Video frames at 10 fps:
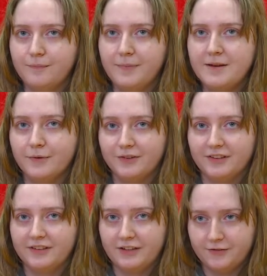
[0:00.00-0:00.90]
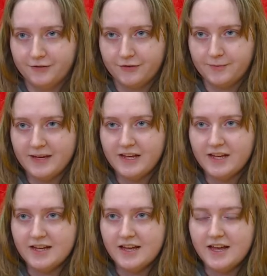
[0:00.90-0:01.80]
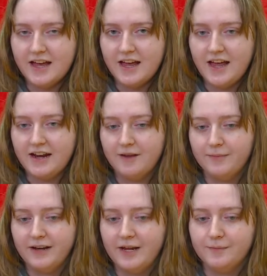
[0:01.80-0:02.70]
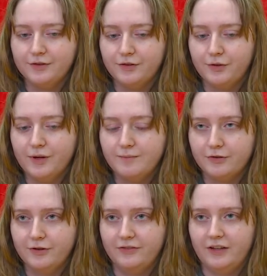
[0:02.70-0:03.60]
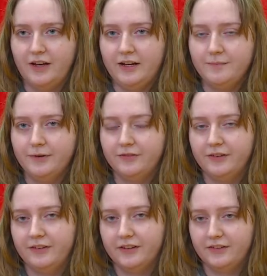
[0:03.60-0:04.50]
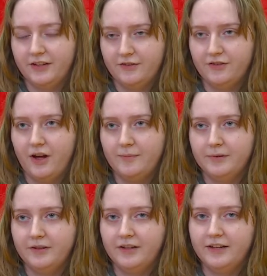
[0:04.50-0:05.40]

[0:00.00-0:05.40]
been more successful for me and I've been able to improve a lot in both discus and shot put,